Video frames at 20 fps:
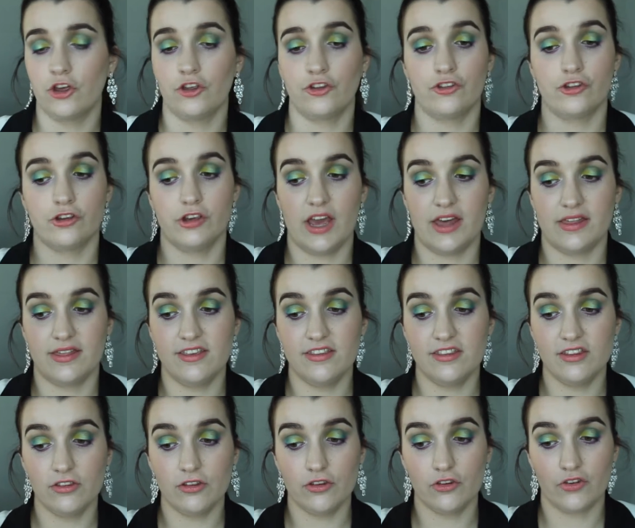So yeah,
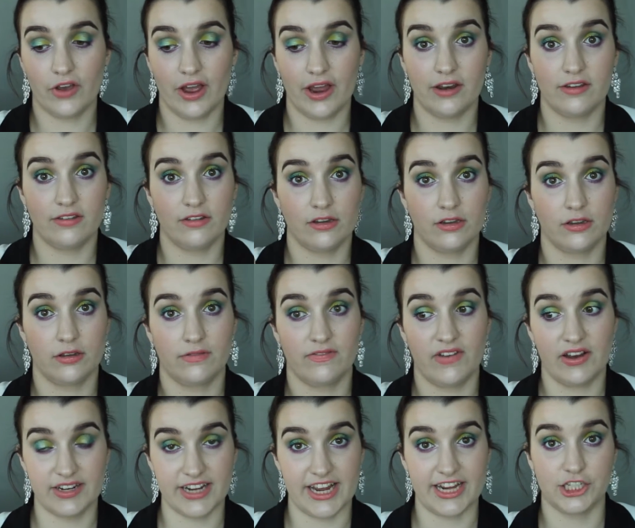this is a great
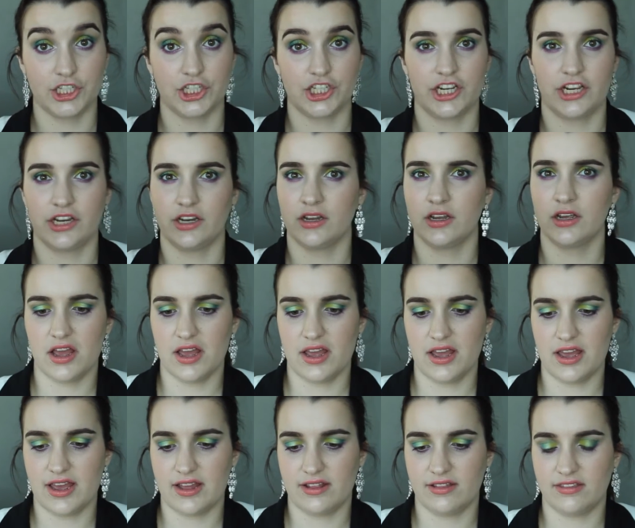foundation.
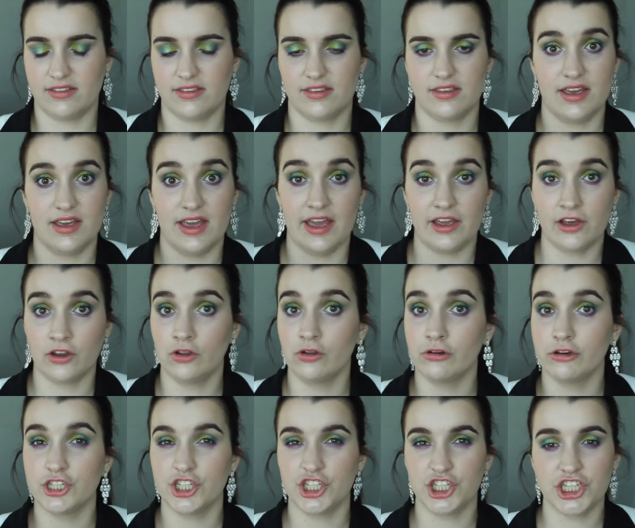It can
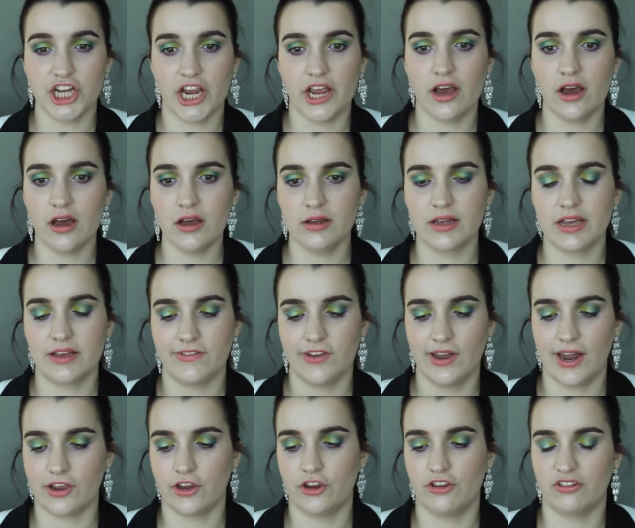look sheer if
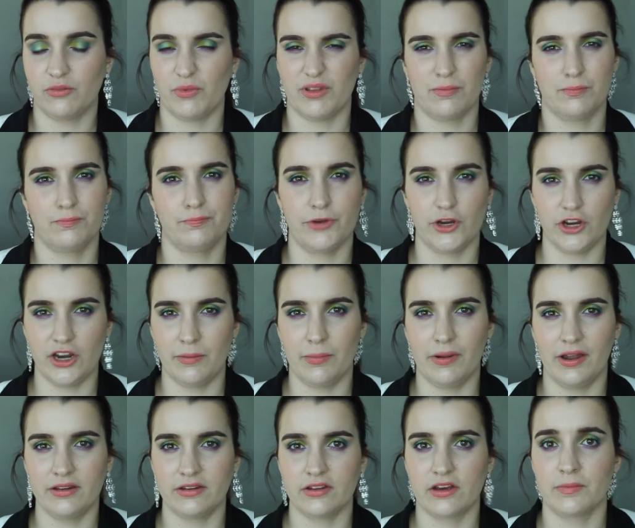you like use it with a beauty
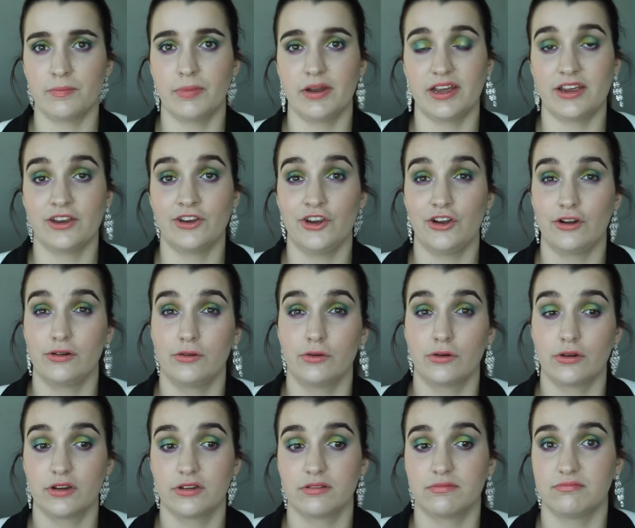blender, but it can
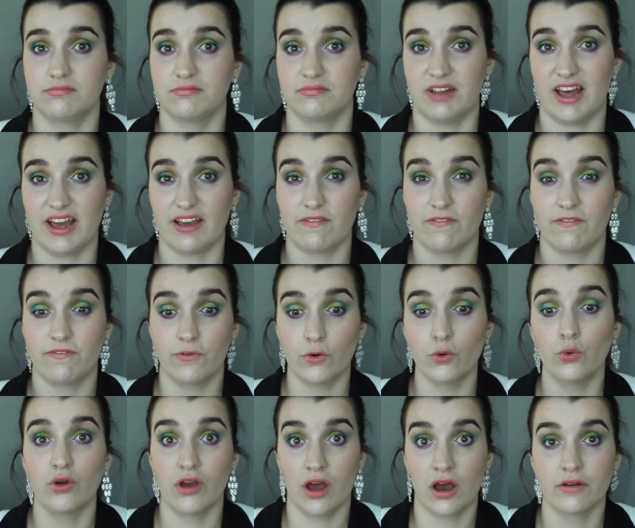look like
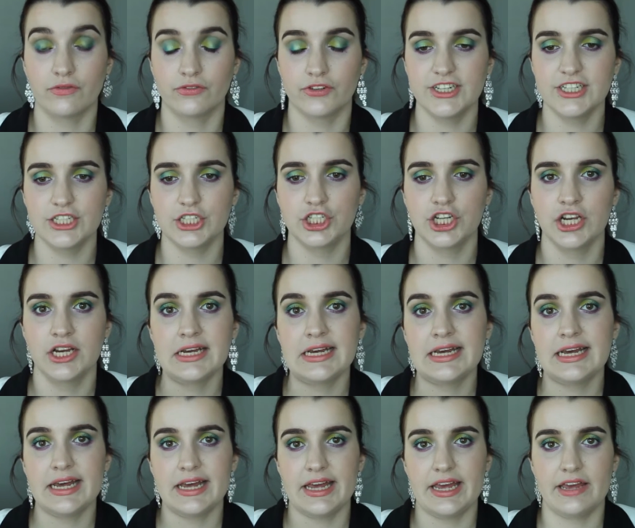full coverage
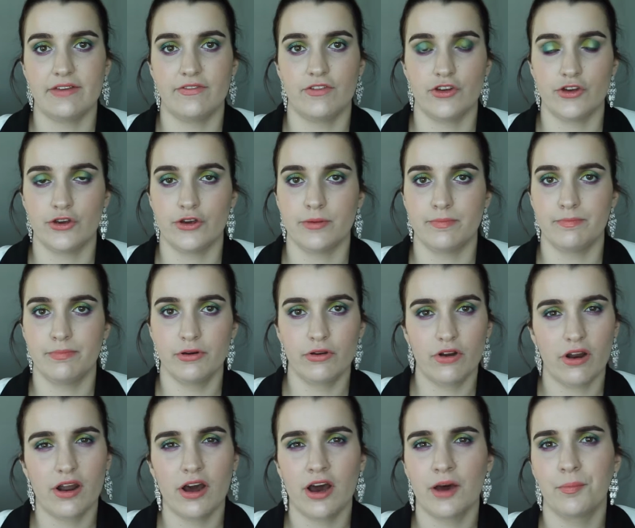if you
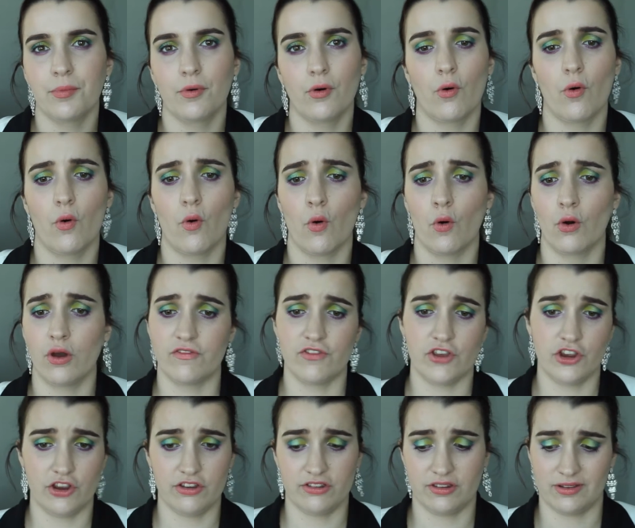build it up or
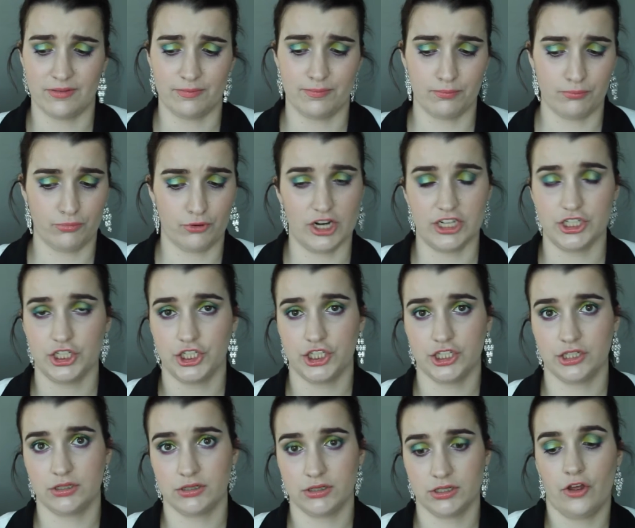if you use a
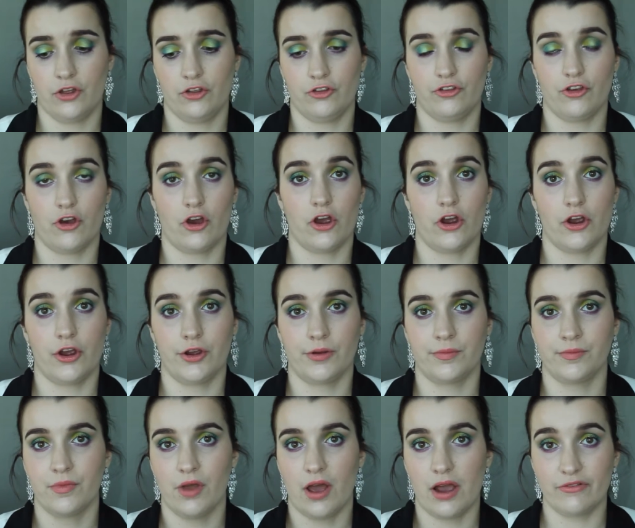brush. So
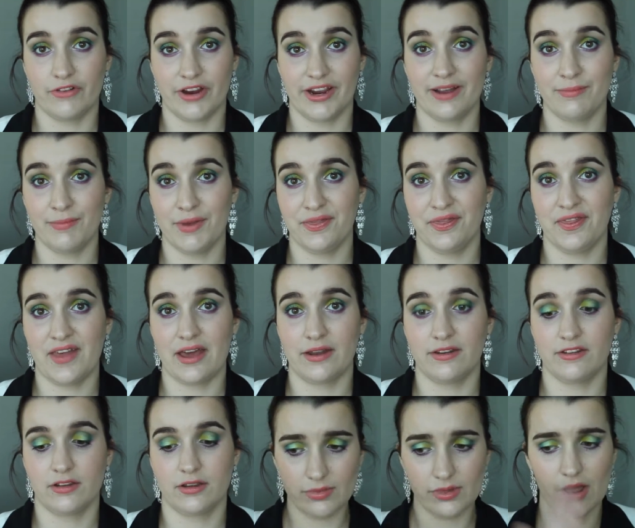I recommend
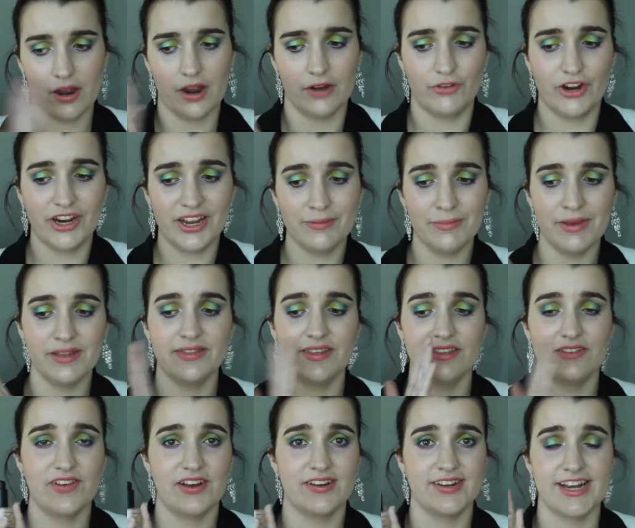
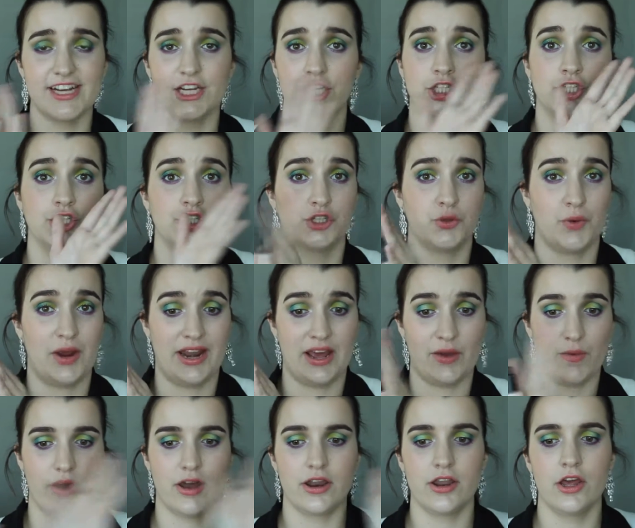this foundation to
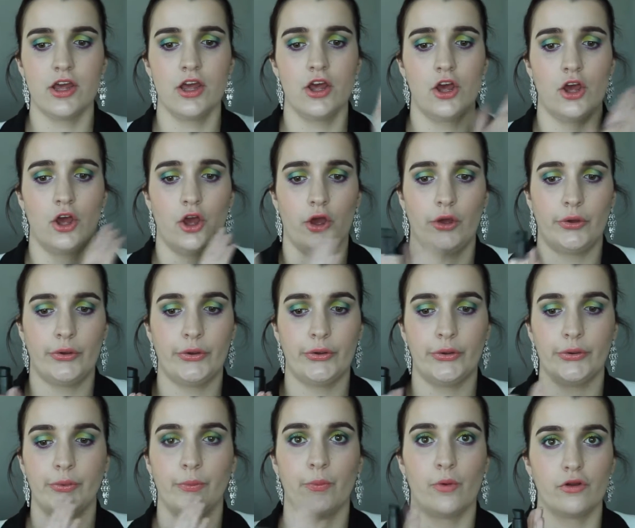anyone
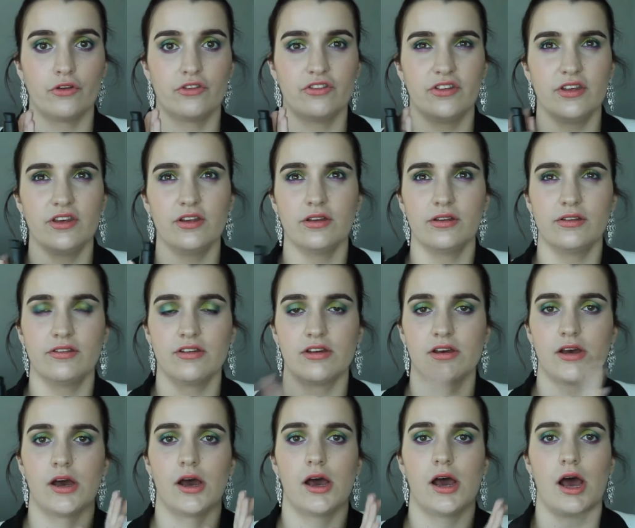who wants it.
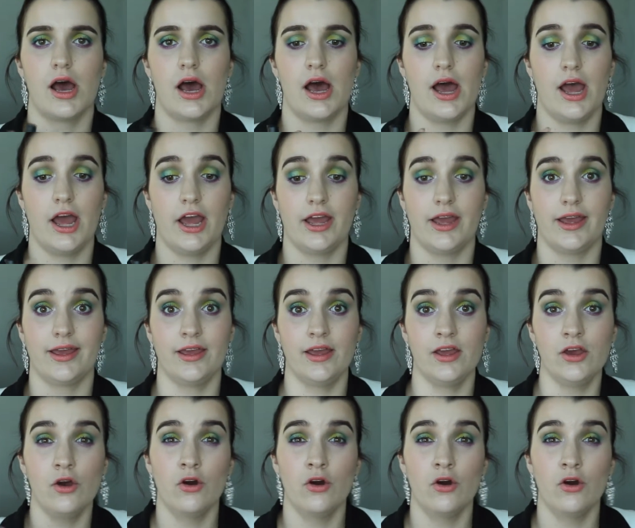I